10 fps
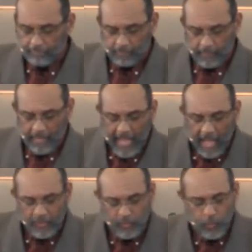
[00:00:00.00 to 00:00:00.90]
How
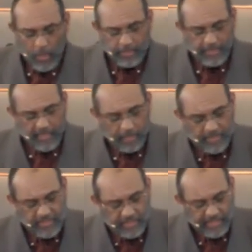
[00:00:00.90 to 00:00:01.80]
does one become a
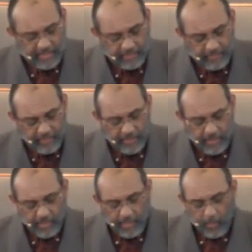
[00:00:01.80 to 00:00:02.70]
slave?
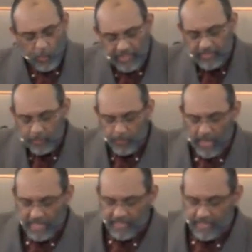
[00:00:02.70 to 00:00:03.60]
What is the
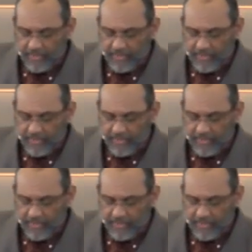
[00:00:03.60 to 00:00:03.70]
process